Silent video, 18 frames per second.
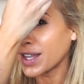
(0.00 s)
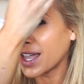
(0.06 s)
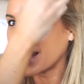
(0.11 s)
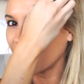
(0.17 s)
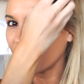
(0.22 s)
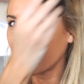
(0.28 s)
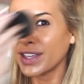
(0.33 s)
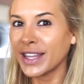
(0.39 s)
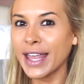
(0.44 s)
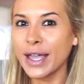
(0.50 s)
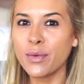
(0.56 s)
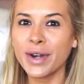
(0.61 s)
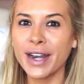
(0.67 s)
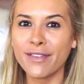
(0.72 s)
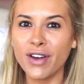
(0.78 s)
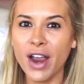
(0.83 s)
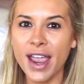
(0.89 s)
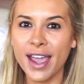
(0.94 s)
and I feel like
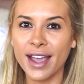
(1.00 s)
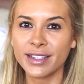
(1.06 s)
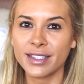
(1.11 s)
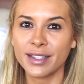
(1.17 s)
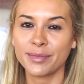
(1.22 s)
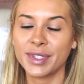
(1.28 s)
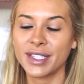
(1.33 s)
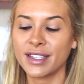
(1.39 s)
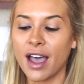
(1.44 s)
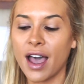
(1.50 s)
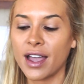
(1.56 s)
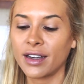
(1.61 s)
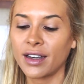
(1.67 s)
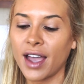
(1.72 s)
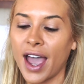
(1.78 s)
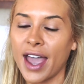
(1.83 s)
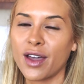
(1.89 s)
whenever I get some sun,